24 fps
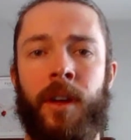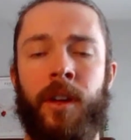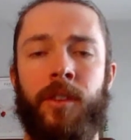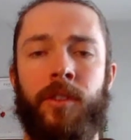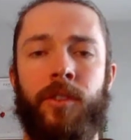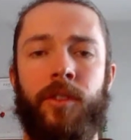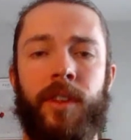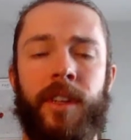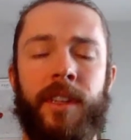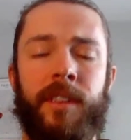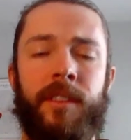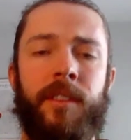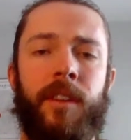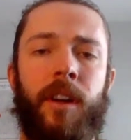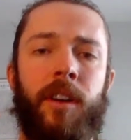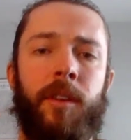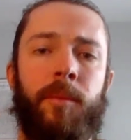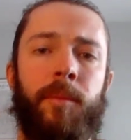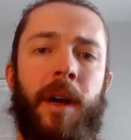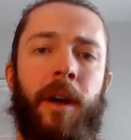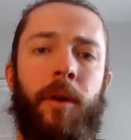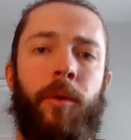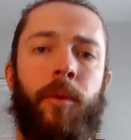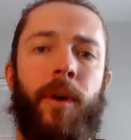So let's talk
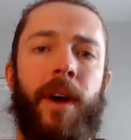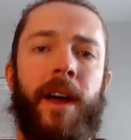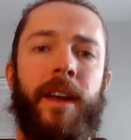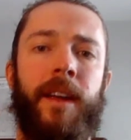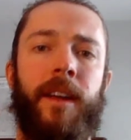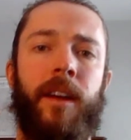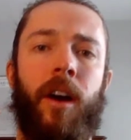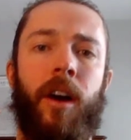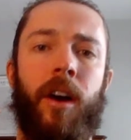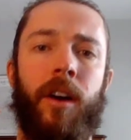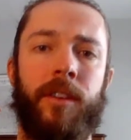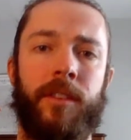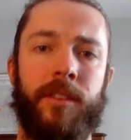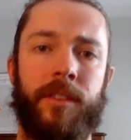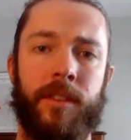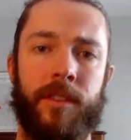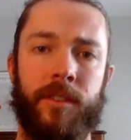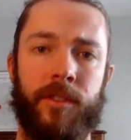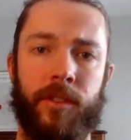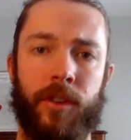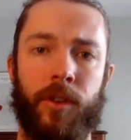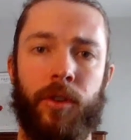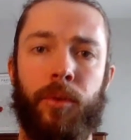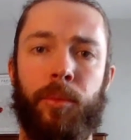about why COGS
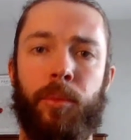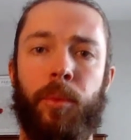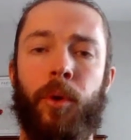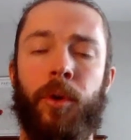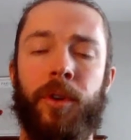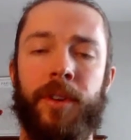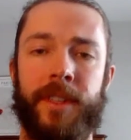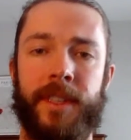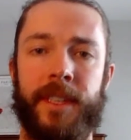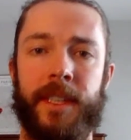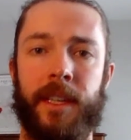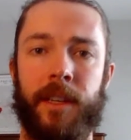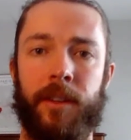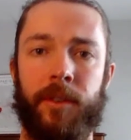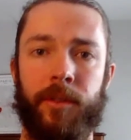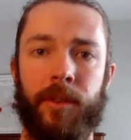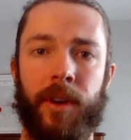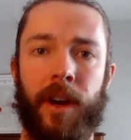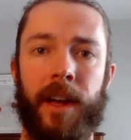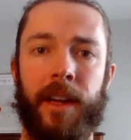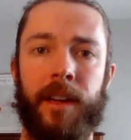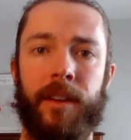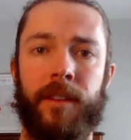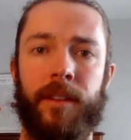is so important to get
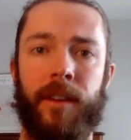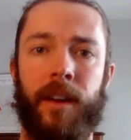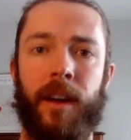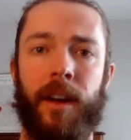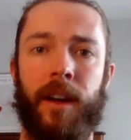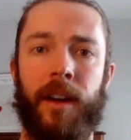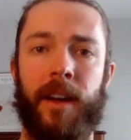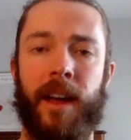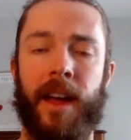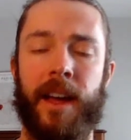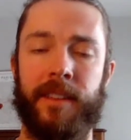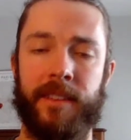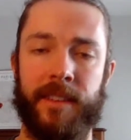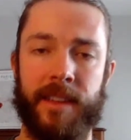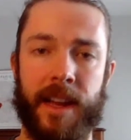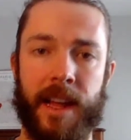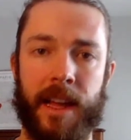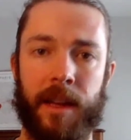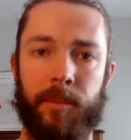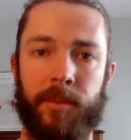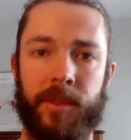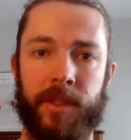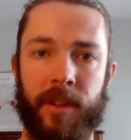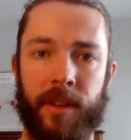right as an
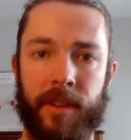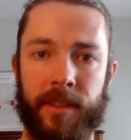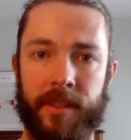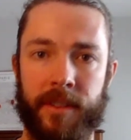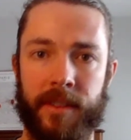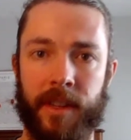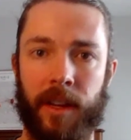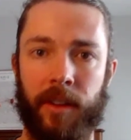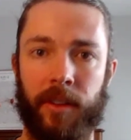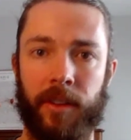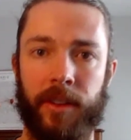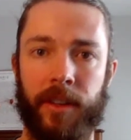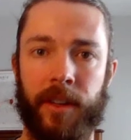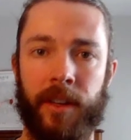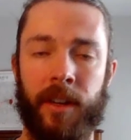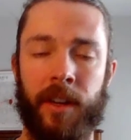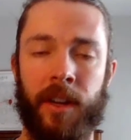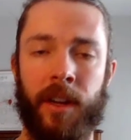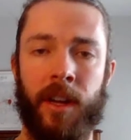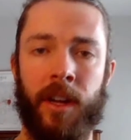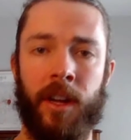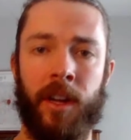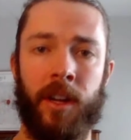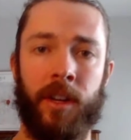Amazon seller.
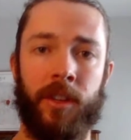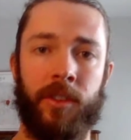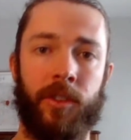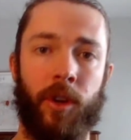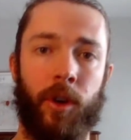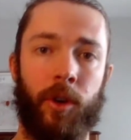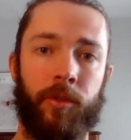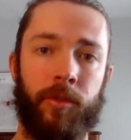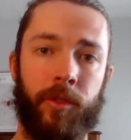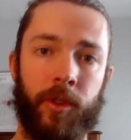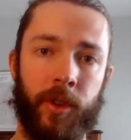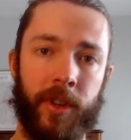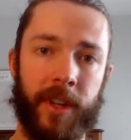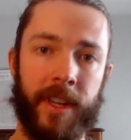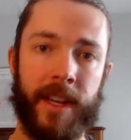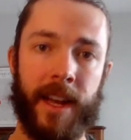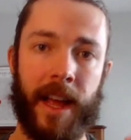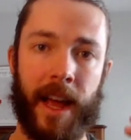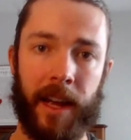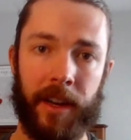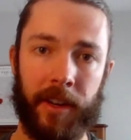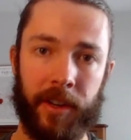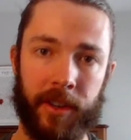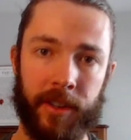So if you get an
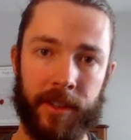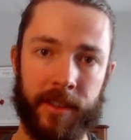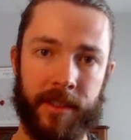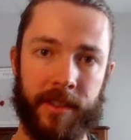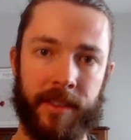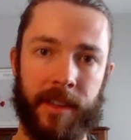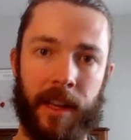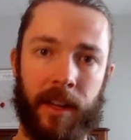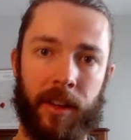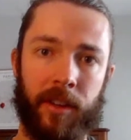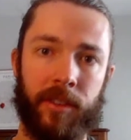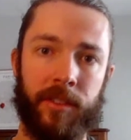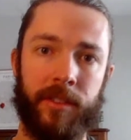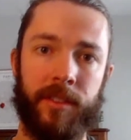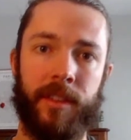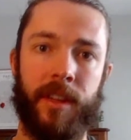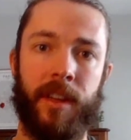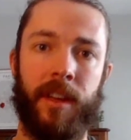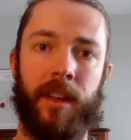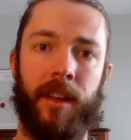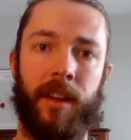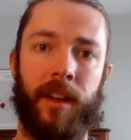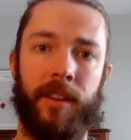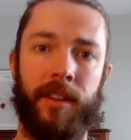accurate
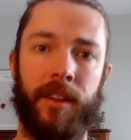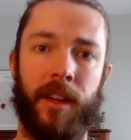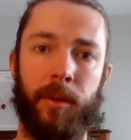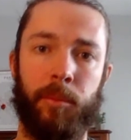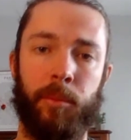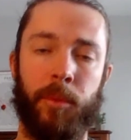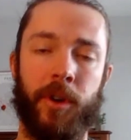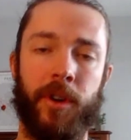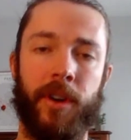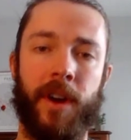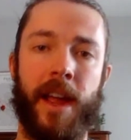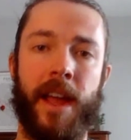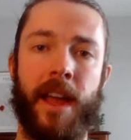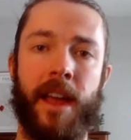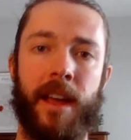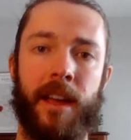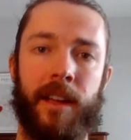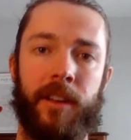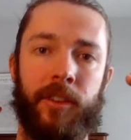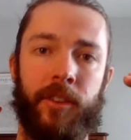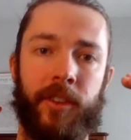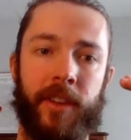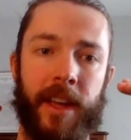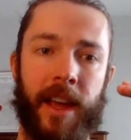sales number
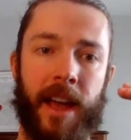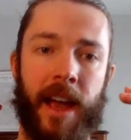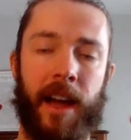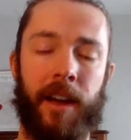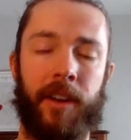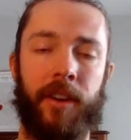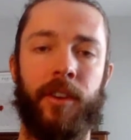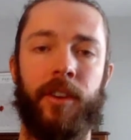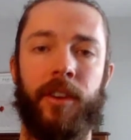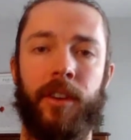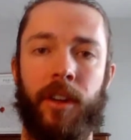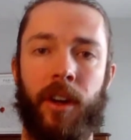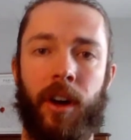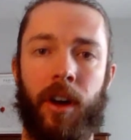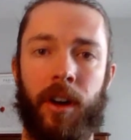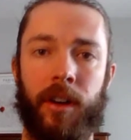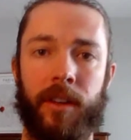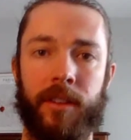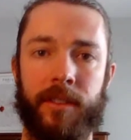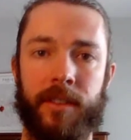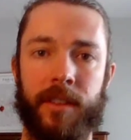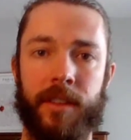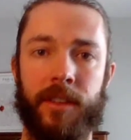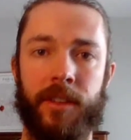and you get accurate
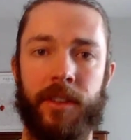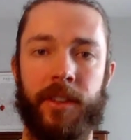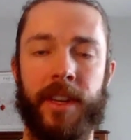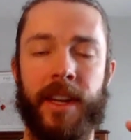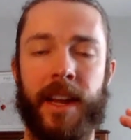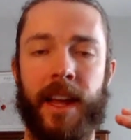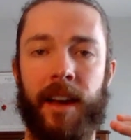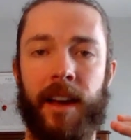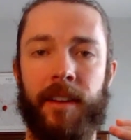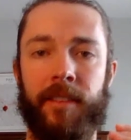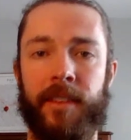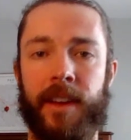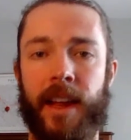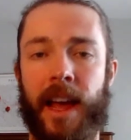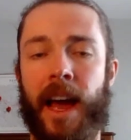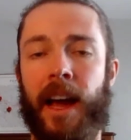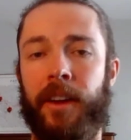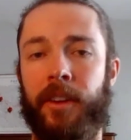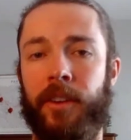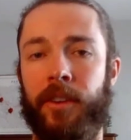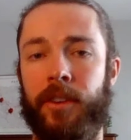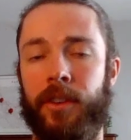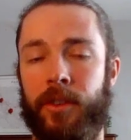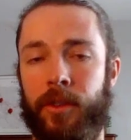COGS, then you're going to have an
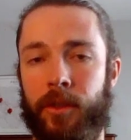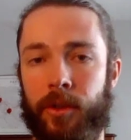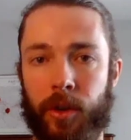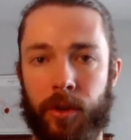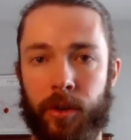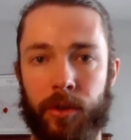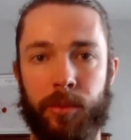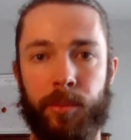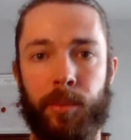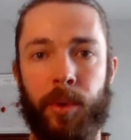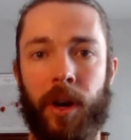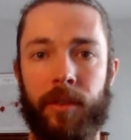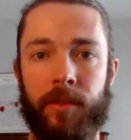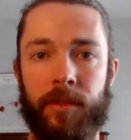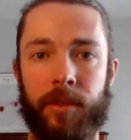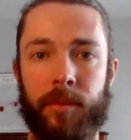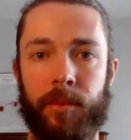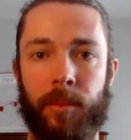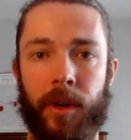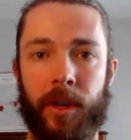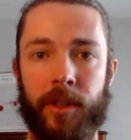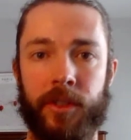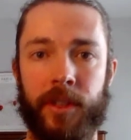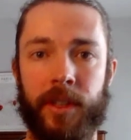accurate gross
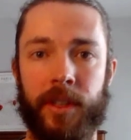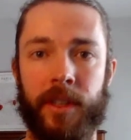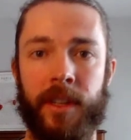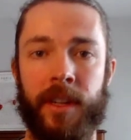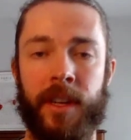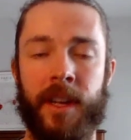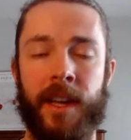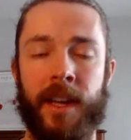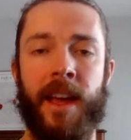profit margin.